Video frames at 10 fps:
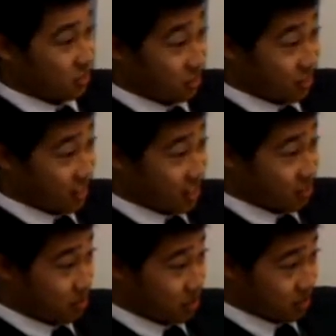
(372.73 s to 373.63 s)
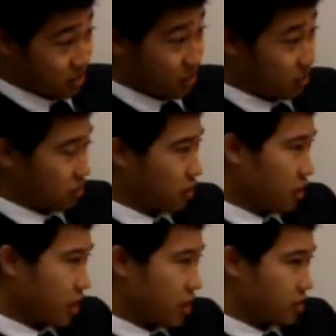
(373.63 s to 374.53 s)
your learning aspects
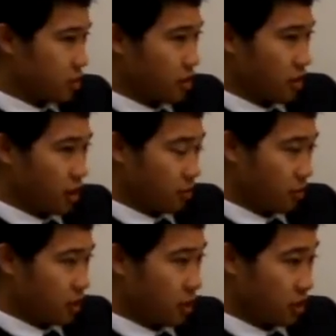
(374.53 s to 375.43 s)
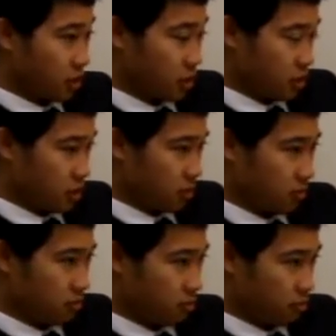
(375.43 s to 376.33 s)
as you are being
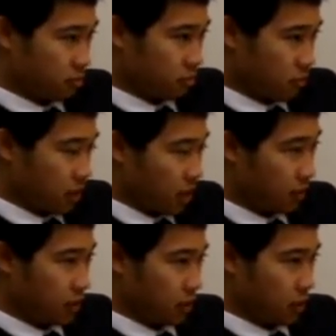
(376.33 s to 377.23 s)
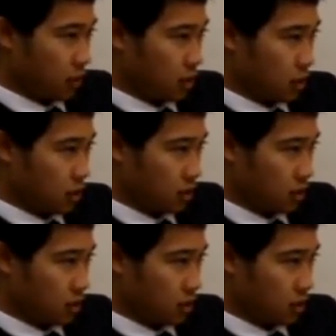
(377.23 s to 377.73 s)
having